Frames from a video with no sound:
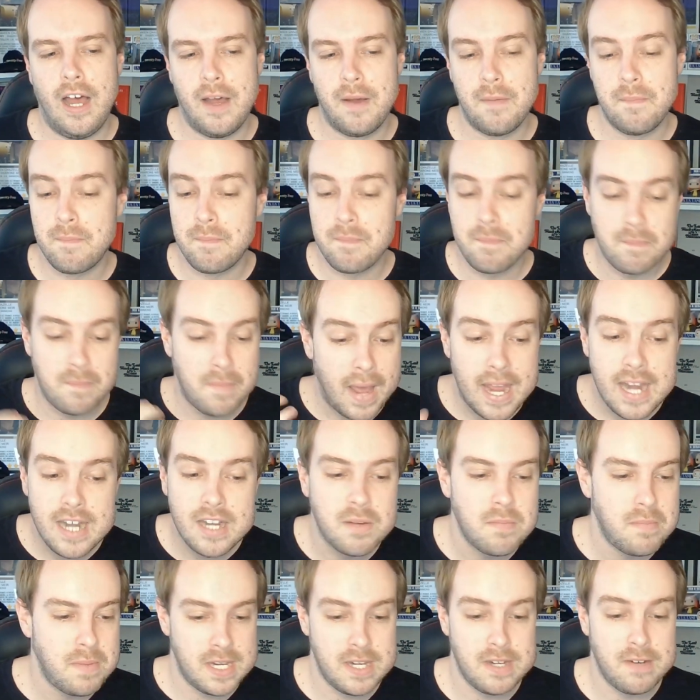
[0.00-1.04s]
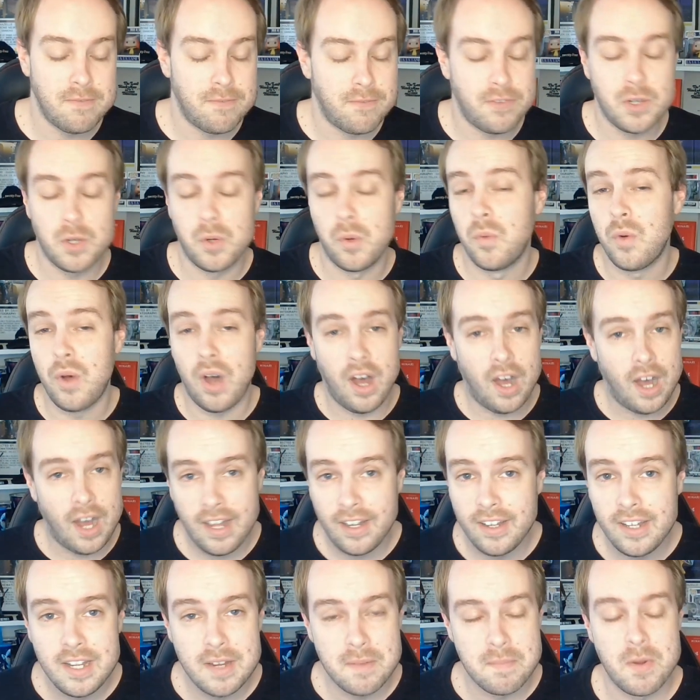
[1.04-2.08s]
made me feel
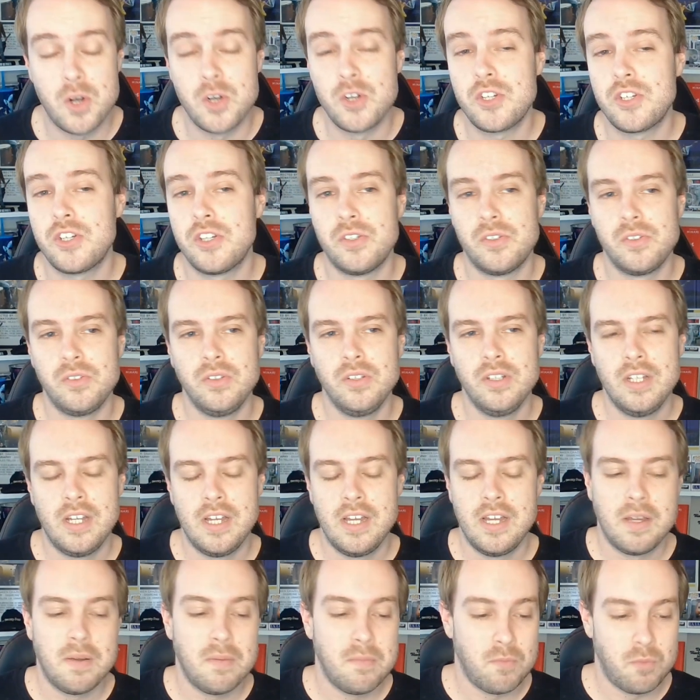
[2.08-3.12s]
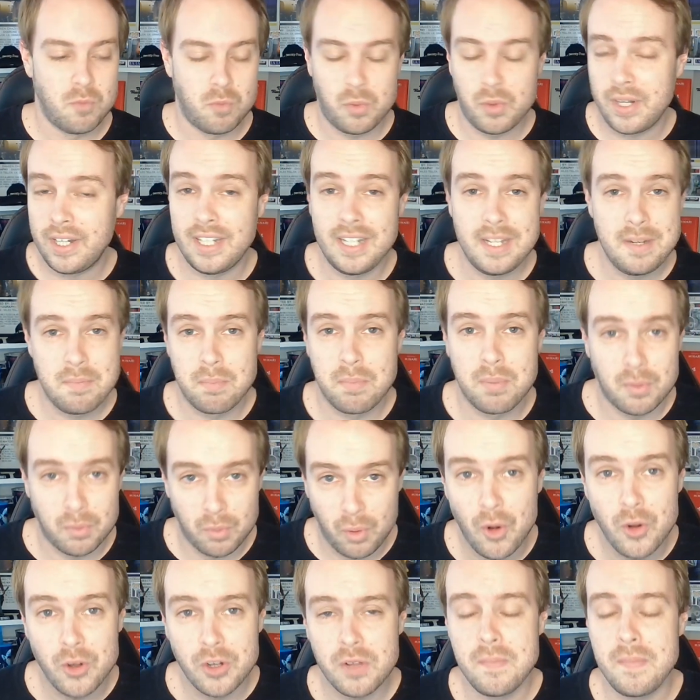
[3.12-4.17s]
highly emotional, really
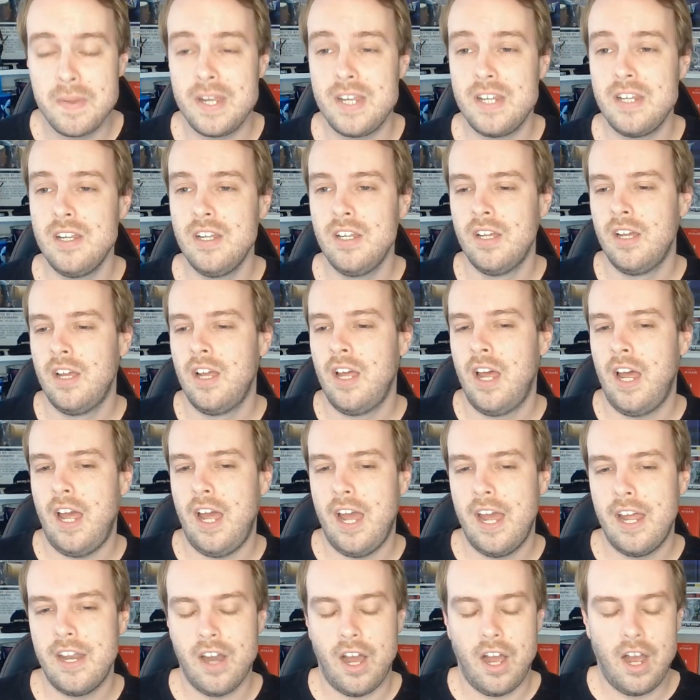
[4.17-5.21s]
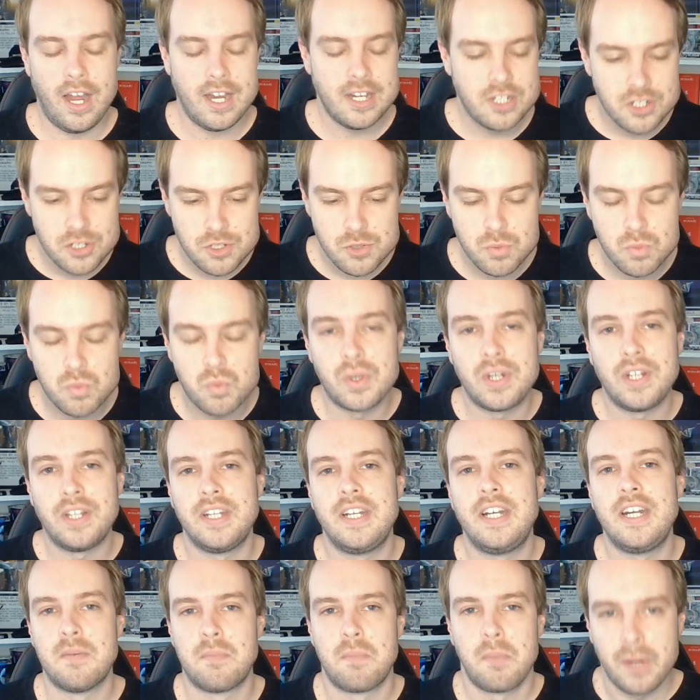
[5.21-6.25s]
broke me, and I just really
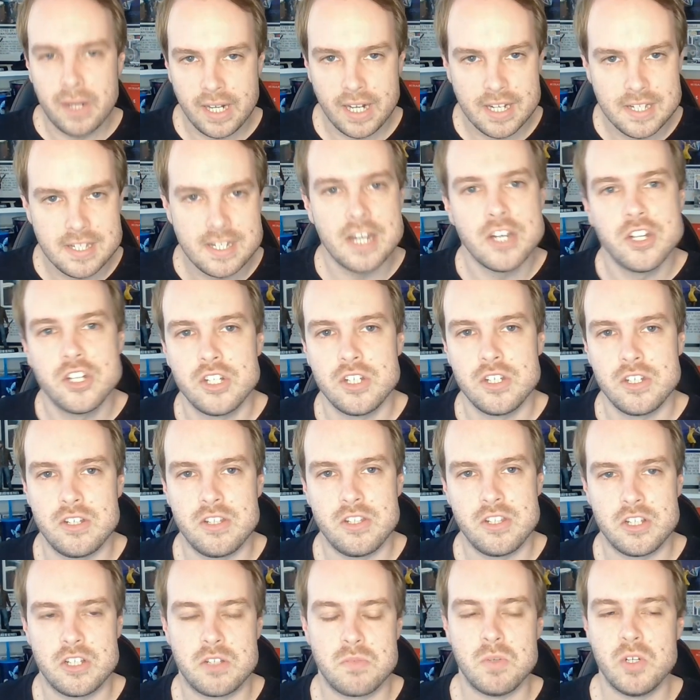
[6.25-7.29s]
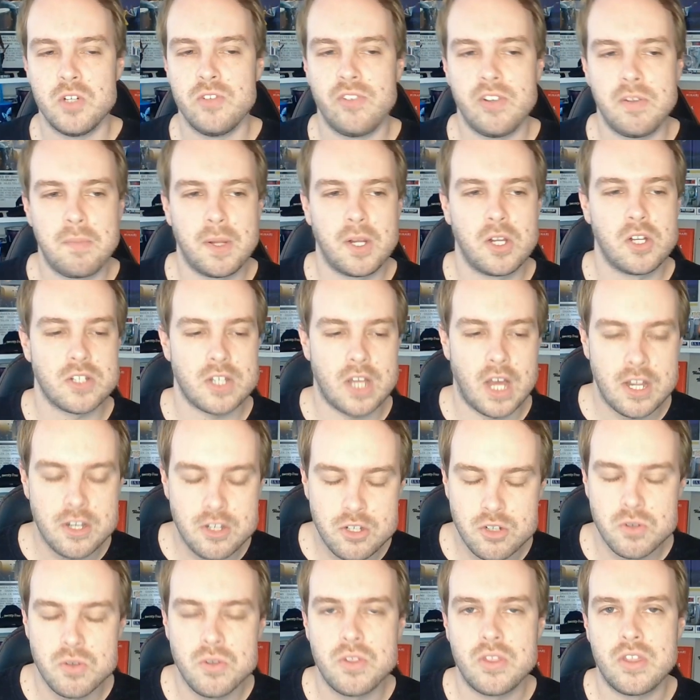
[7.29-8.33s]
need to bring attention to this movie because I
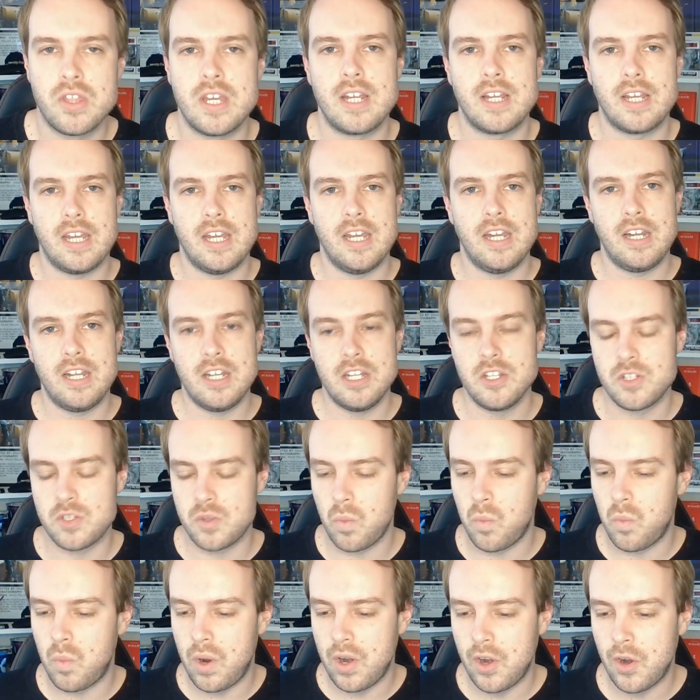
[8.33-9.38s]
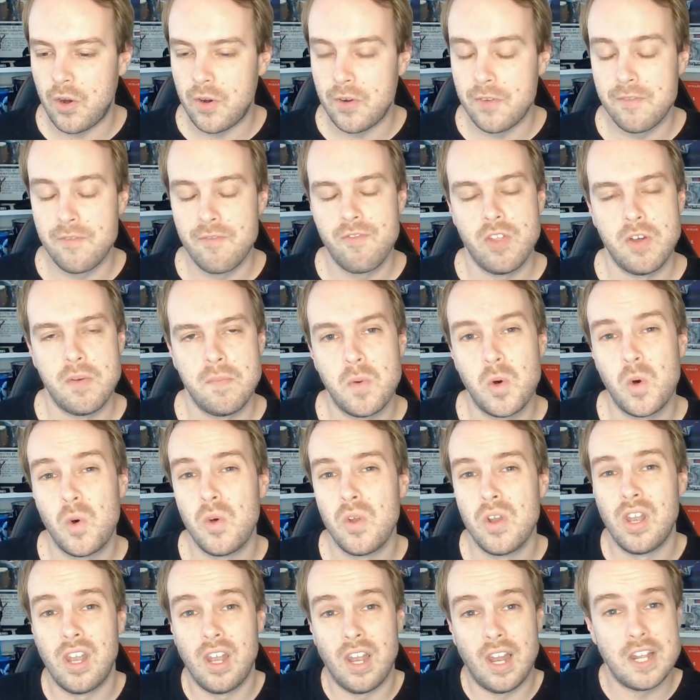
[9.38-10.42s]
do think it is one of the more
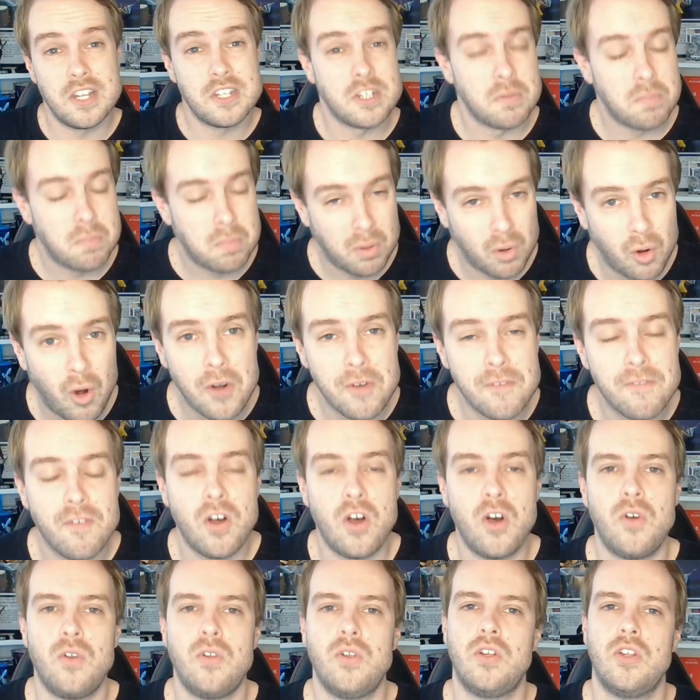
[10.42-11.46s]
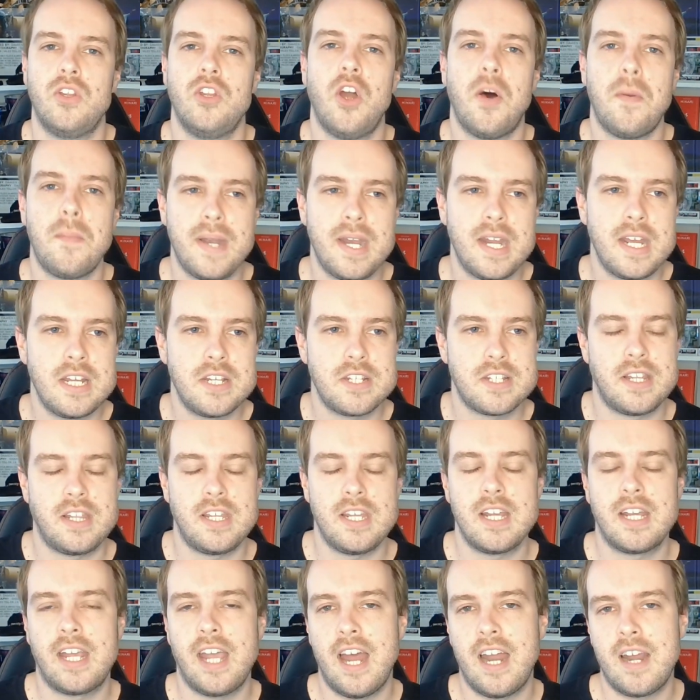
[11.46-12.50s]
lesser profile nominees at the
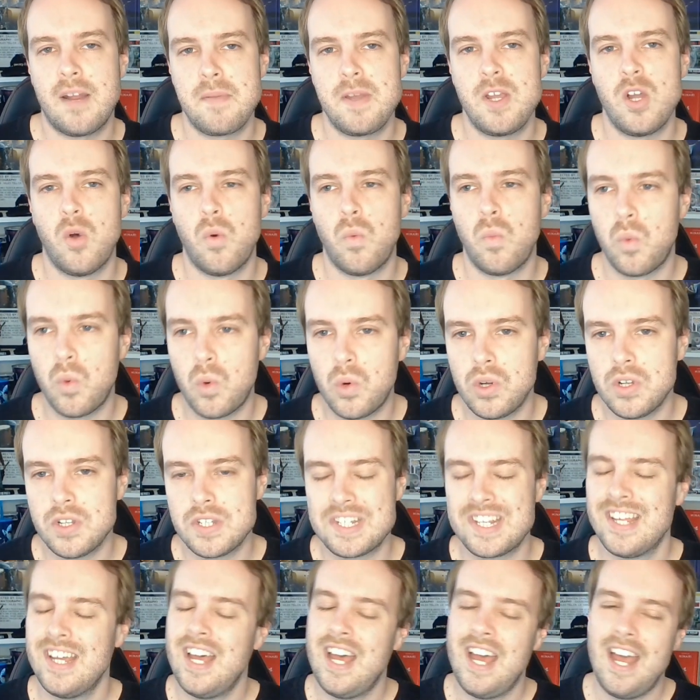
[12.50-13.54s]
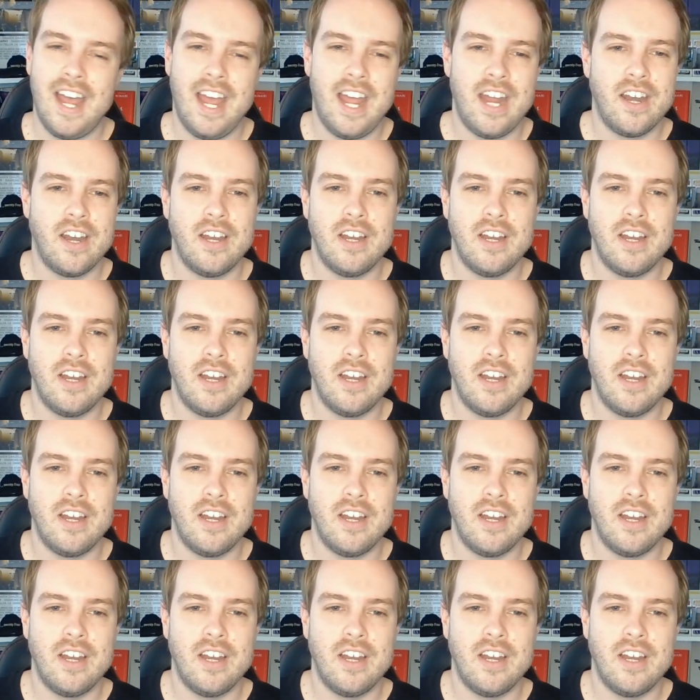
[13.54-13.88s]
Academy Awards, and